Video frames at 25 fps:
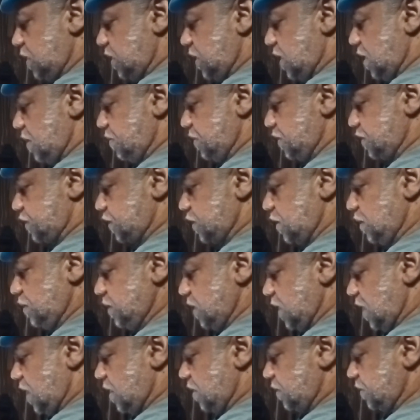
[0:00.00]
I'm gonna show
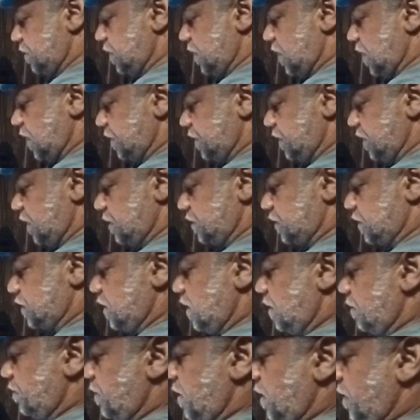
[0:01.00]
y'all that I done
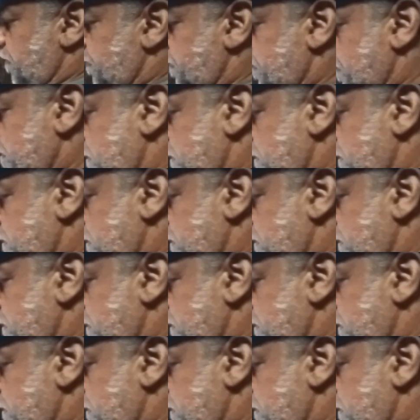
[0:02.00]
some up.